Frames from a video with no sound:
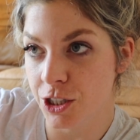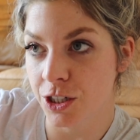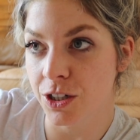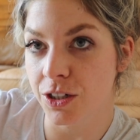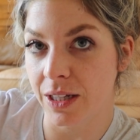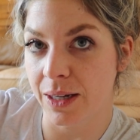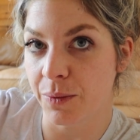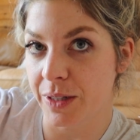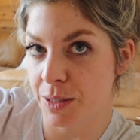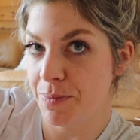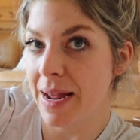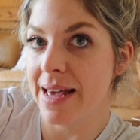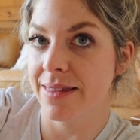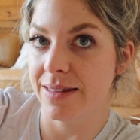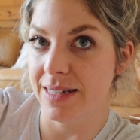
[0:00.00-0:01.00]
sure like which
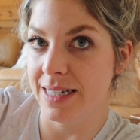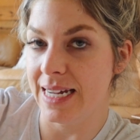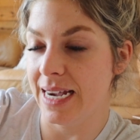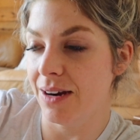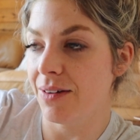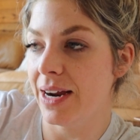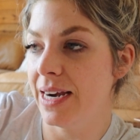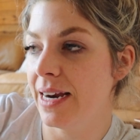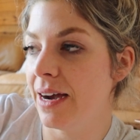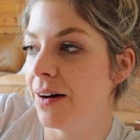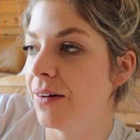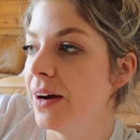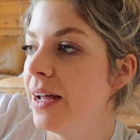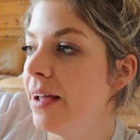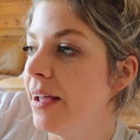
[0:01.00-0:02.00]
path to take right
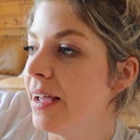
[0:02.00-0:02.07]
now.